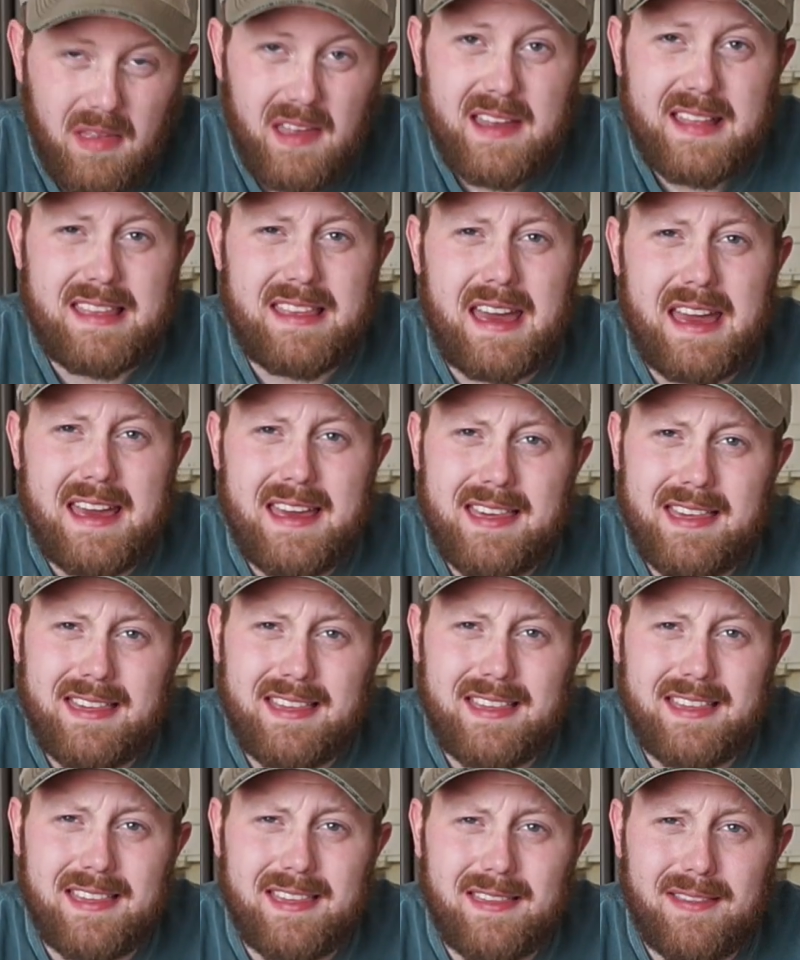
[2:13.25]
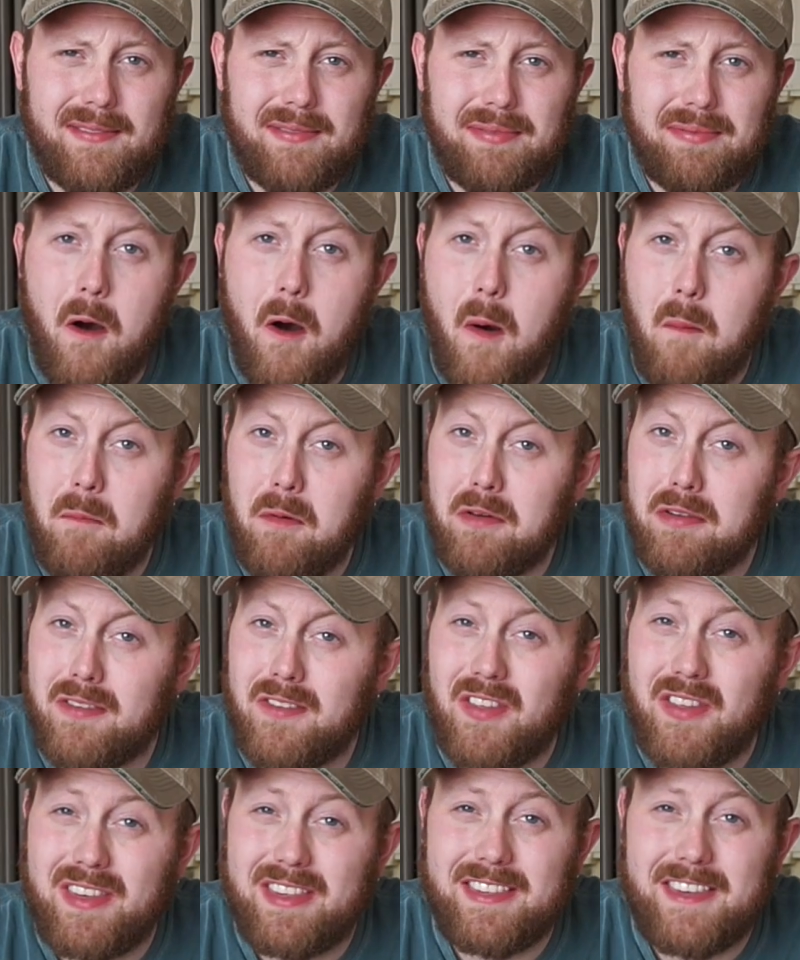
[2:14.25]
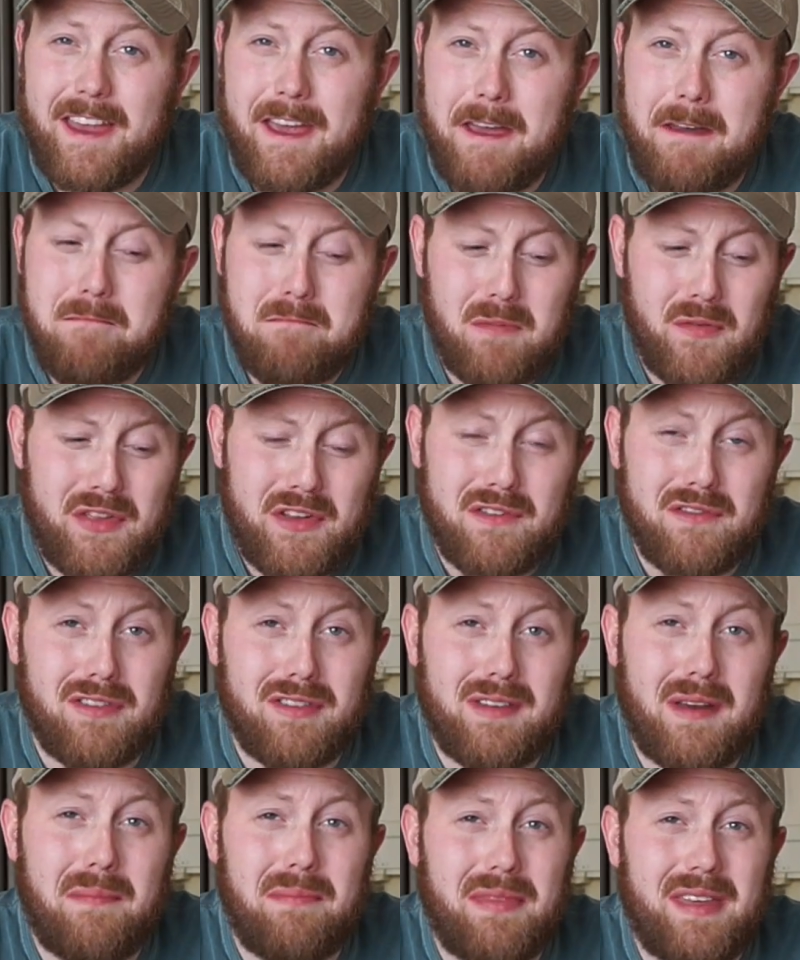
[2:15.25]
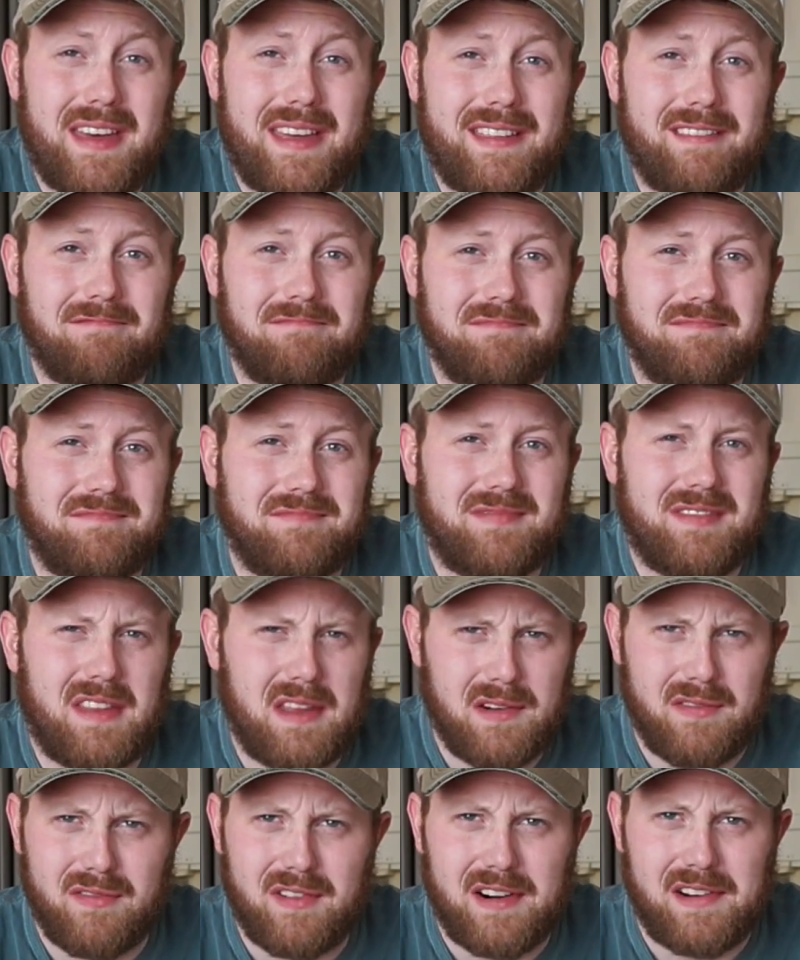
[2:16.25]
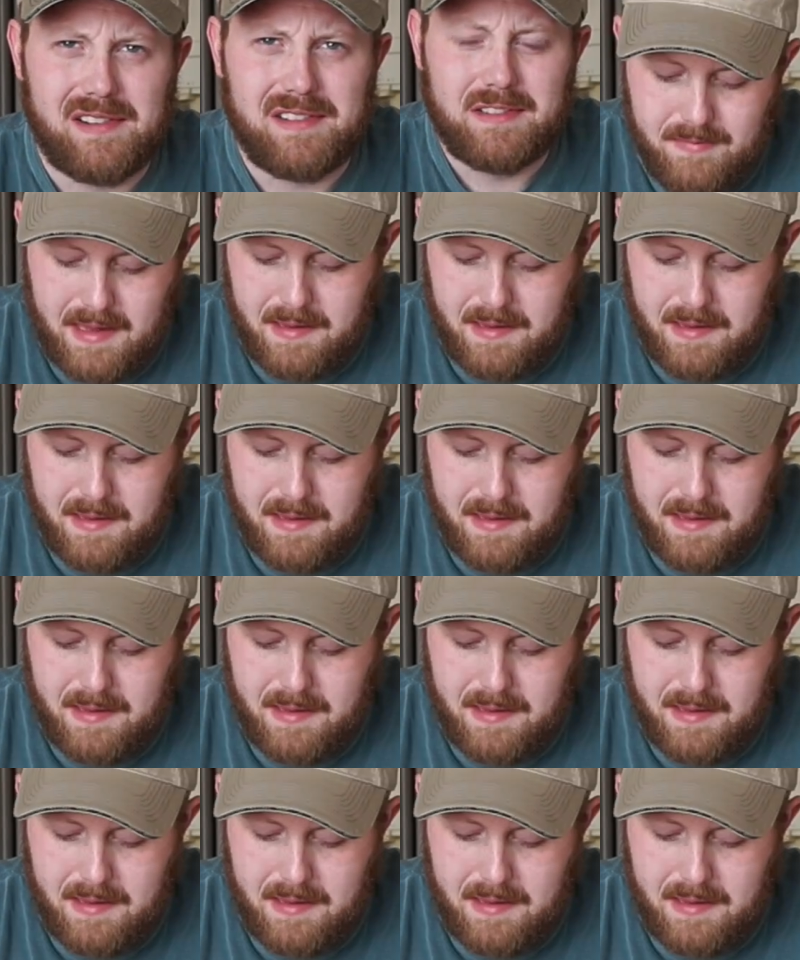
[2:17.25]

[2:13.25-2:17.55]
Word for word: it tastes almost the same, but there's something different.